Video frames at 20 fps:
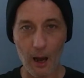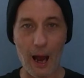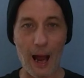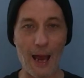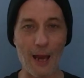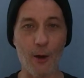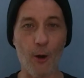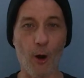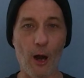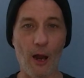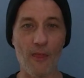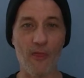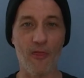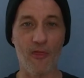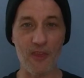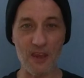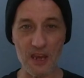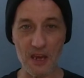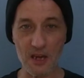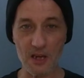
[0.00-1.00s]
I got
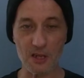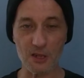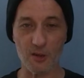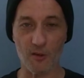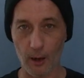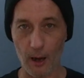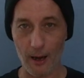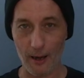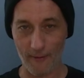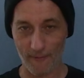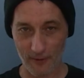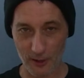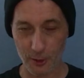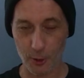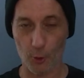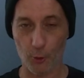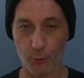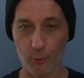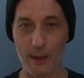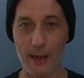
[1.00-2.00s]
these, an
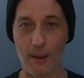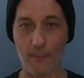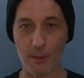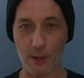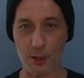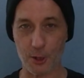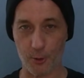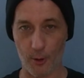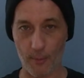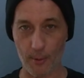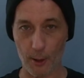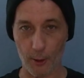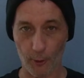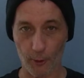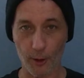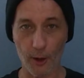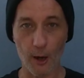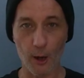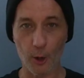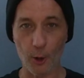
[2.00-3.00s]
official 3M distributor
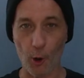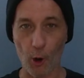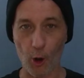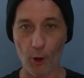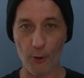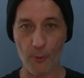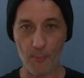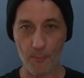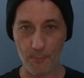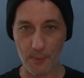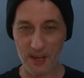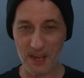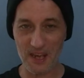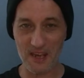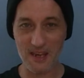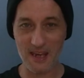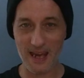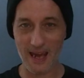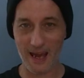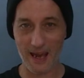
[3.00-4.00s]
called
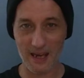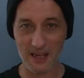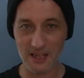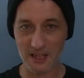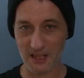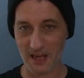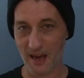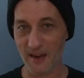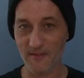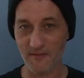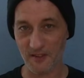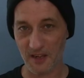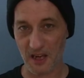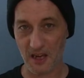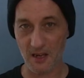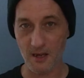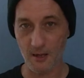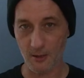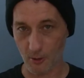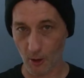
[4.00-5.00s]

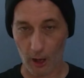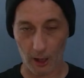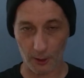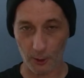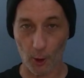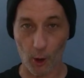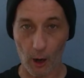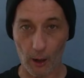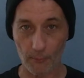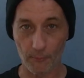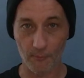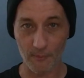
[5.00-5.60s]
pksafety.com.